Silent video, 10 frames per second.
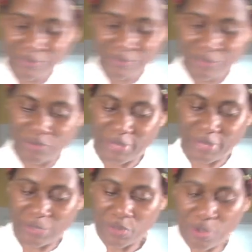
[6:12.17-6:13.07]
So here
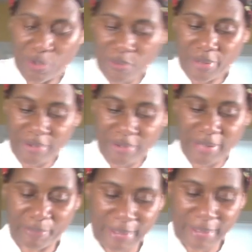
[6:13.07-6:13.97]
we go. Our
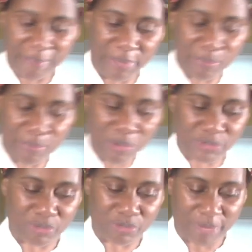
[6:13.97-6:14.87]
eggplant meatballs
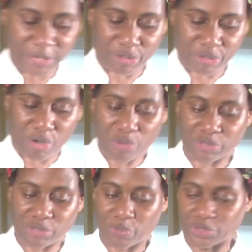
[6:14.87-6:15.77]
are ready to go.
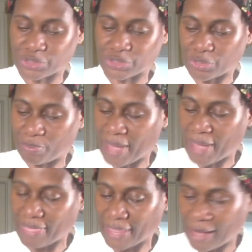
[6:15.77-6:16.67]
So we're just going to pan
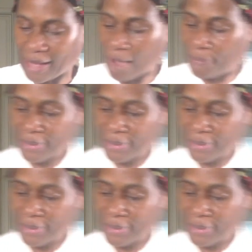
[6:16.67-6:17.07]
that up.